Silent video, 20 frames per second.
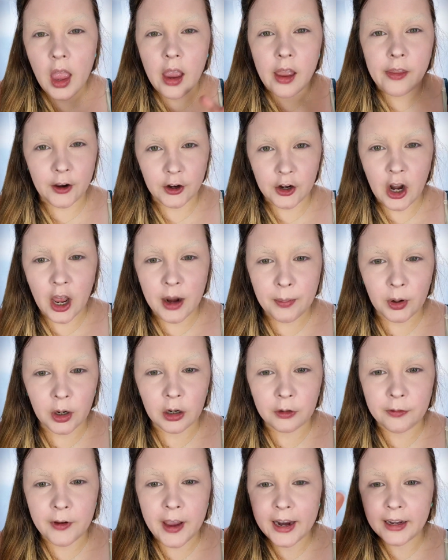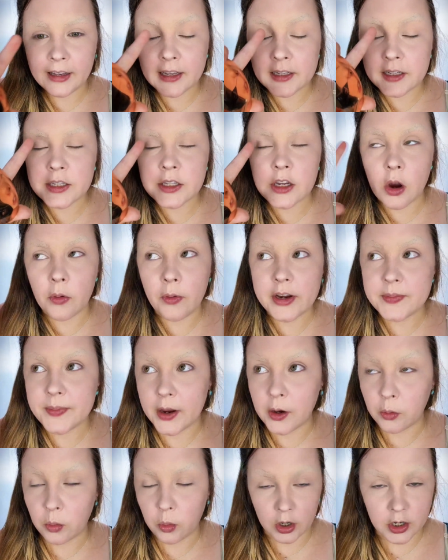They're not perfect. This is always my
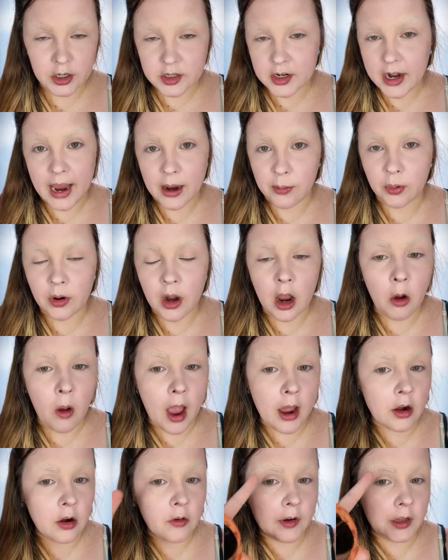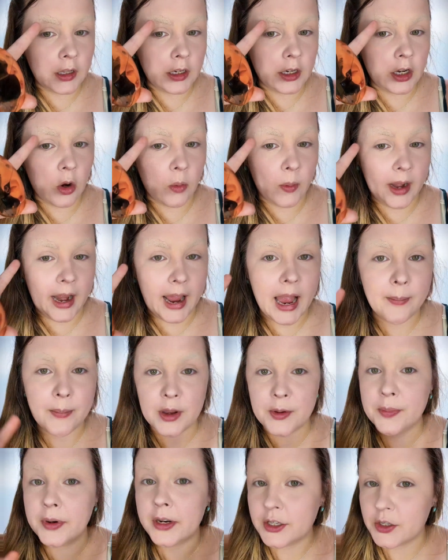worst eyebrow. I don't really know what
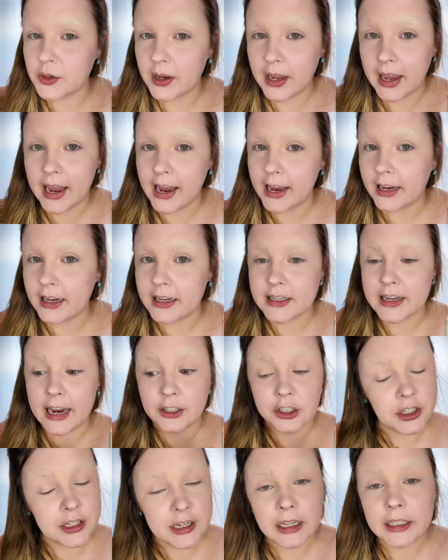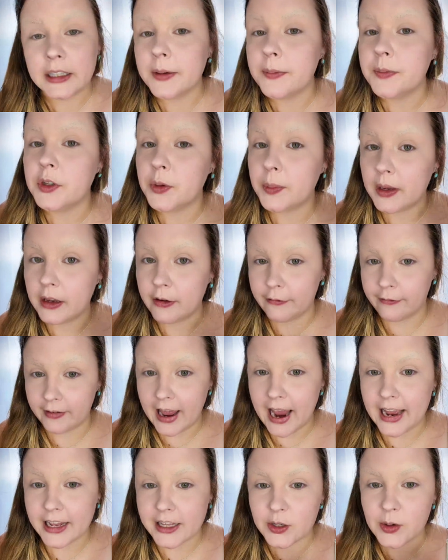happened, but it's okay because I just needed them to be
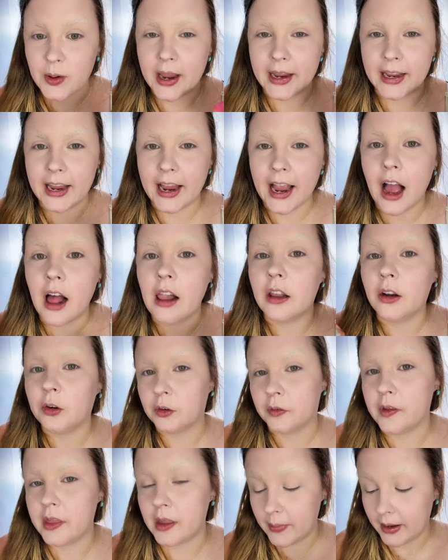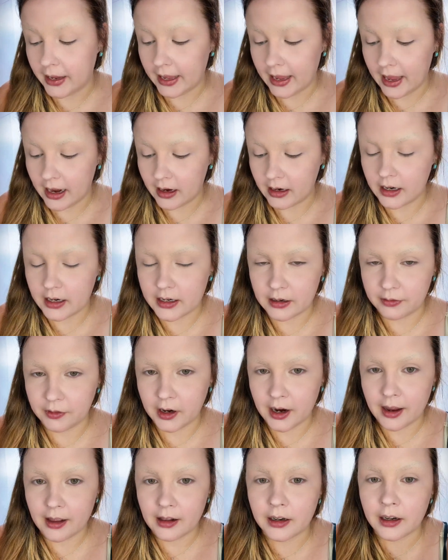flat so I can color over them again in a
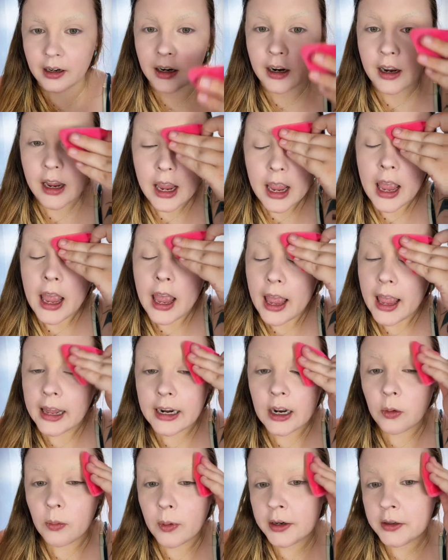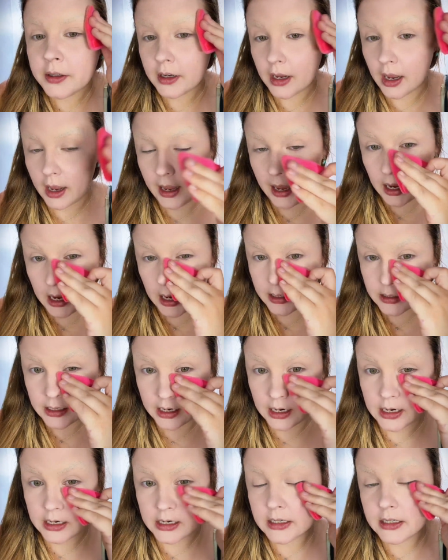different color. And I went ahead
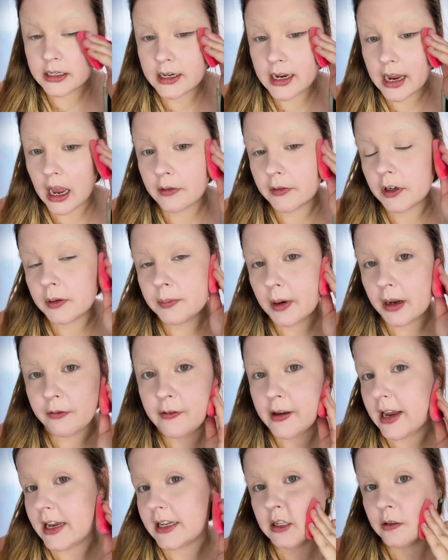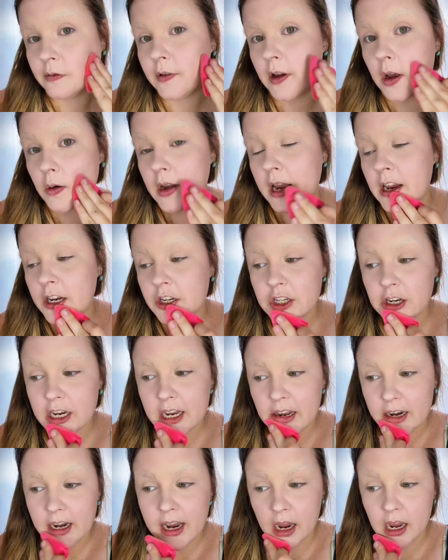and covered my face in
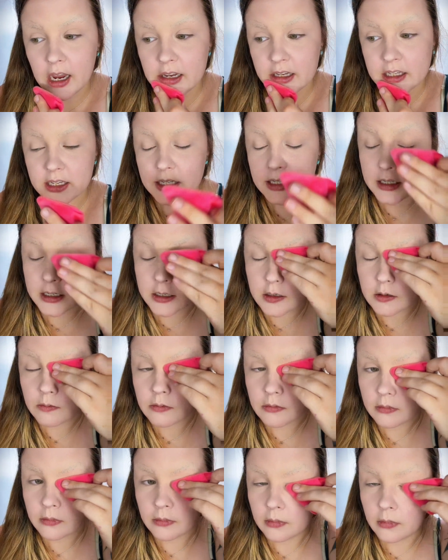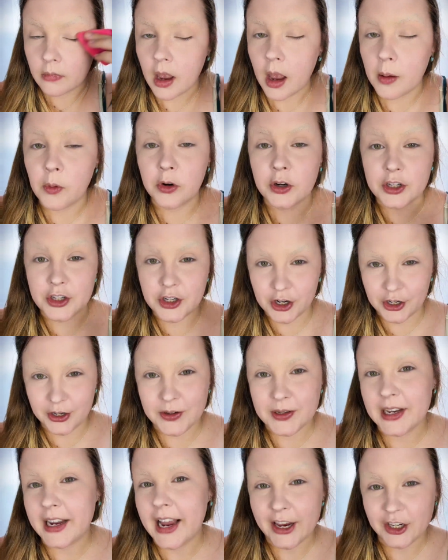foundation, as I'm going to start
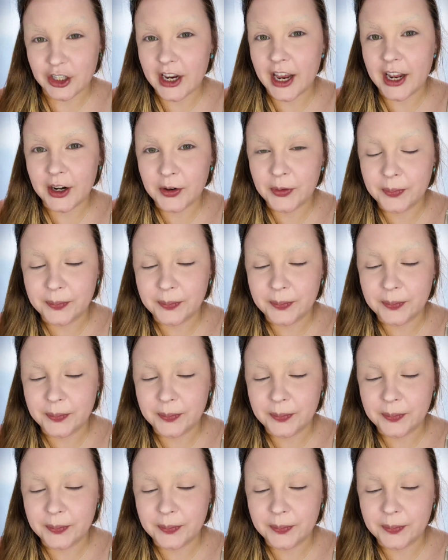using eyeshadow.